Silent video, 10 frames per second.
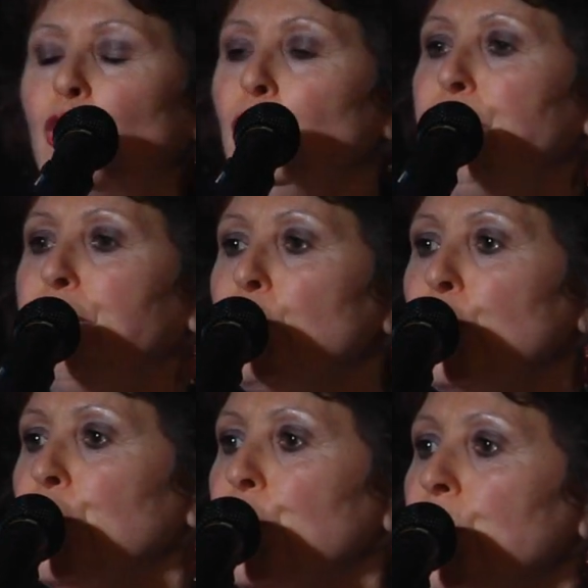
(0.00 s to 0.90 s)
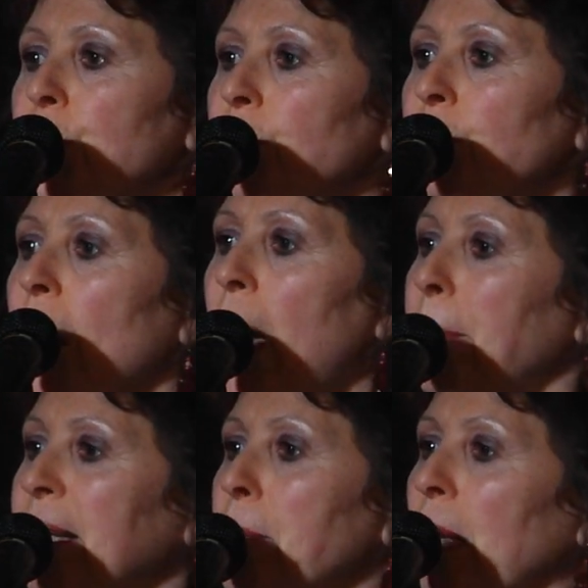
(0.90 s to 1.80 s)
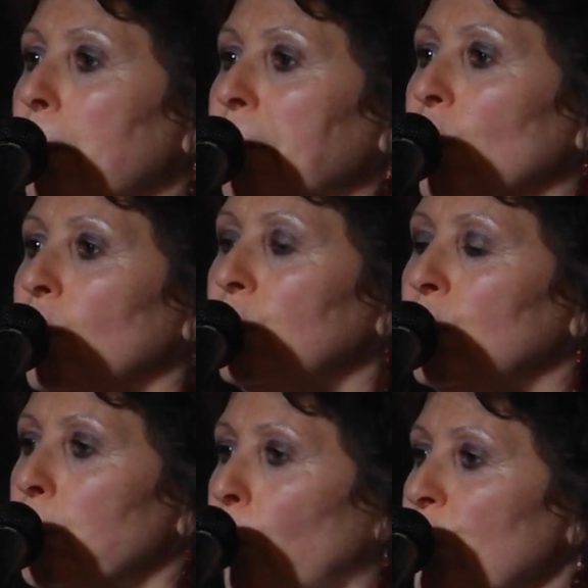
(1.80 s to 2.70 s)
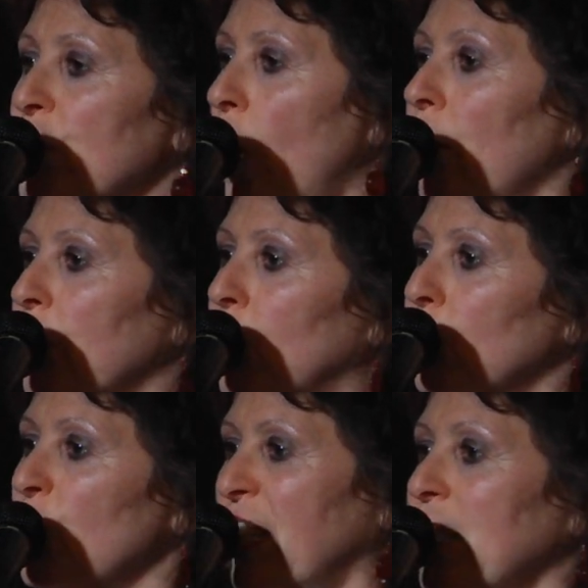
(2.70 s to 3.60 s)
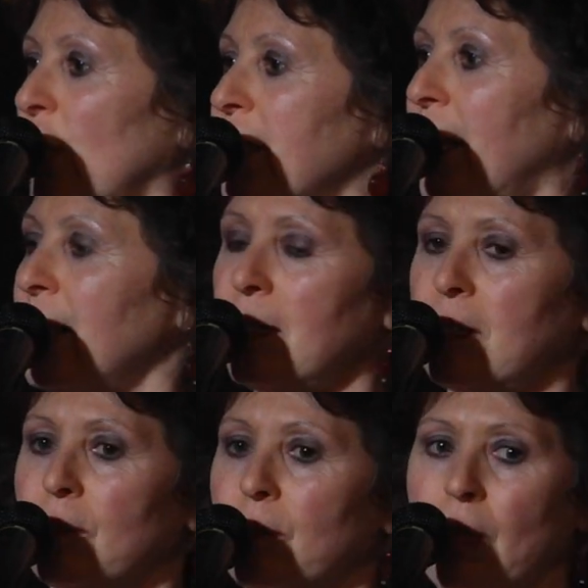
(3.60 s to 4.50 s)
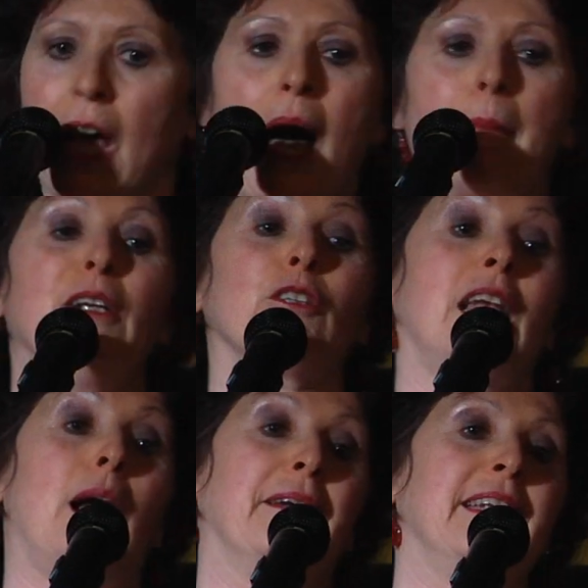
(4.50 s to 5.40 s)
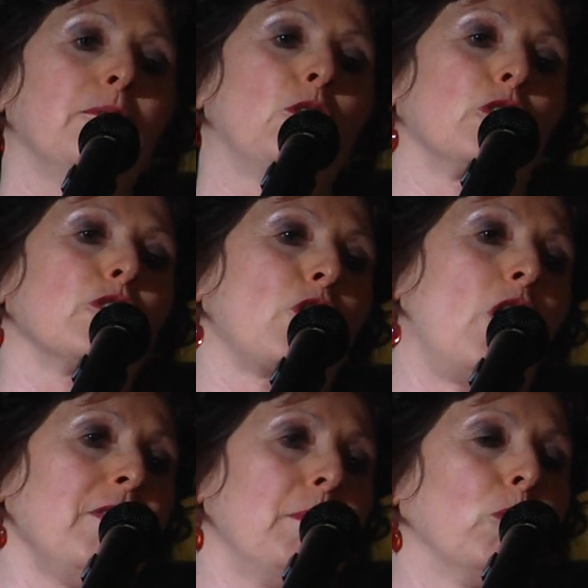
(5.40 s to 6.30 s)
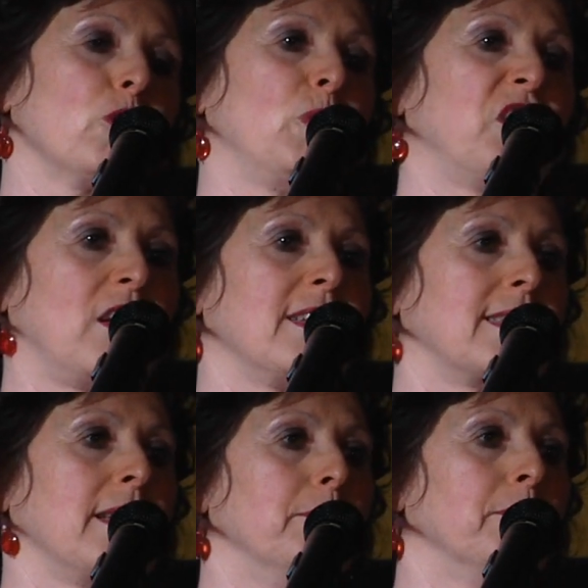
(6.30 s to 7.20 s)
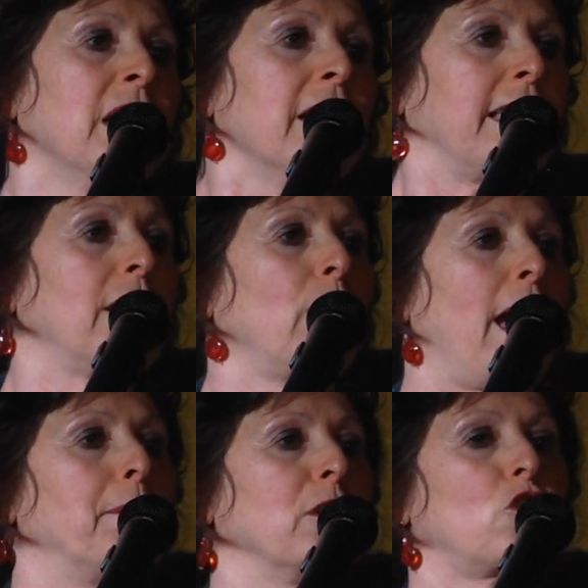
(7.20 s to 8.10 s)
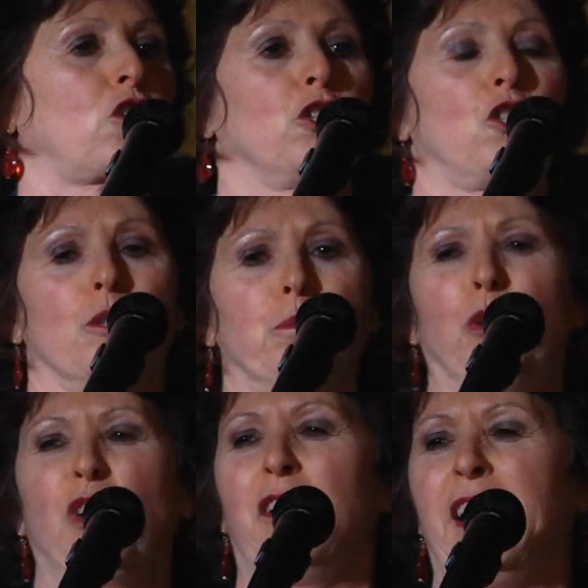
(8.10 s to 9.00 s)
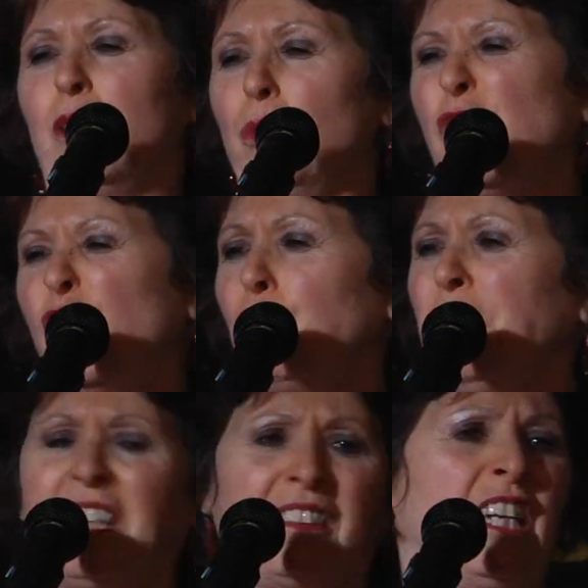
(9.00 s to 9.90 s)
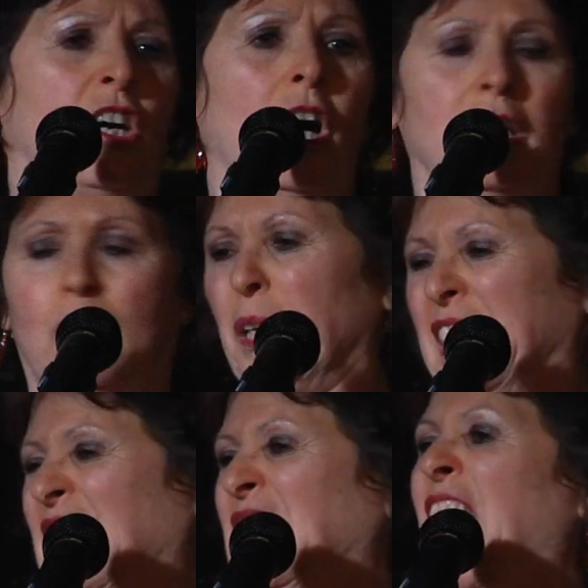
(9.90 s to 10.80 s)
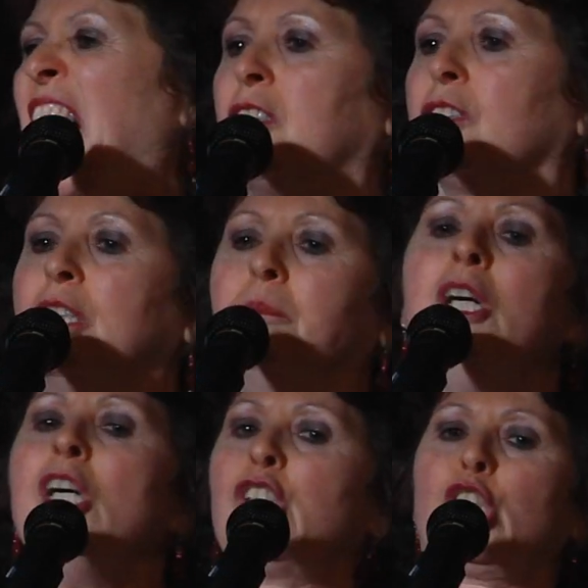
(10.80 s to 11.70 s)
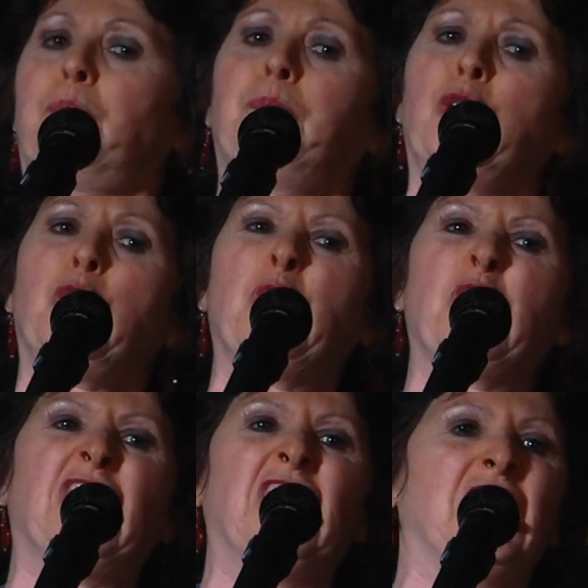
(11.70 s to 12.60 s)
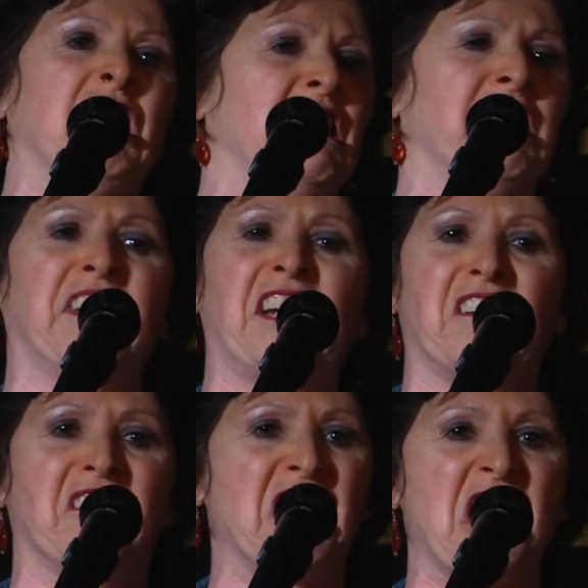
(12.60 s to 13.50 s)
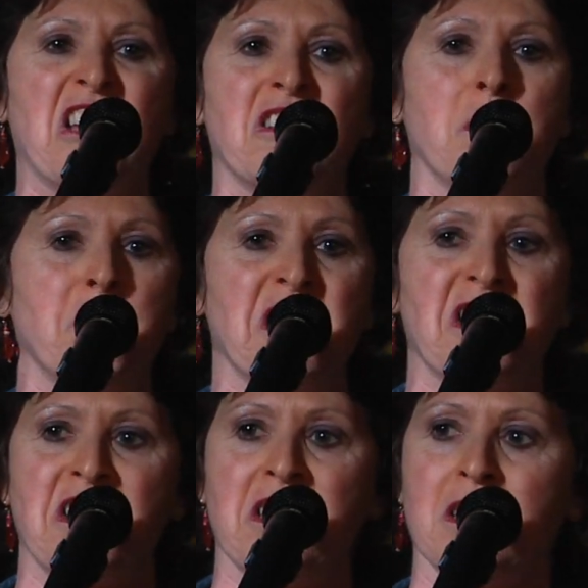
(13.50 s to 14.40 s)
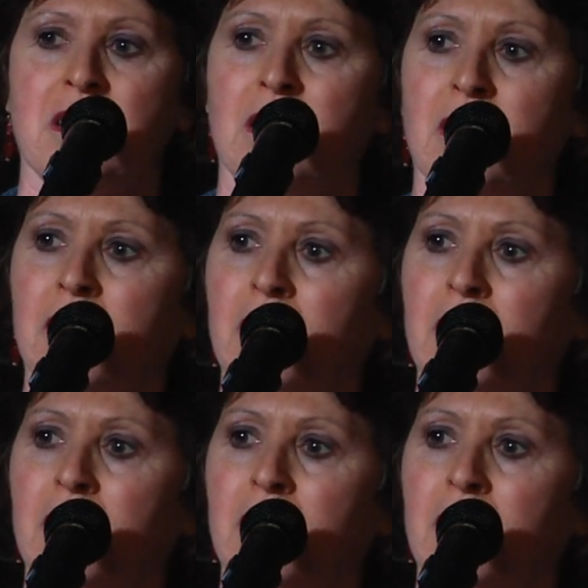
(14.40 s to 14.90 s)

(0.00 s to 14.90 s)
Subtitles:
2 versions. Habanim al habanot, boys on the girls, they chase us. Habanot al habanim, girls on the boys, we chase them. They grab our skirts and pull our hair. We shriek, they holler, we tackle them. It's brutal, they're the enemy.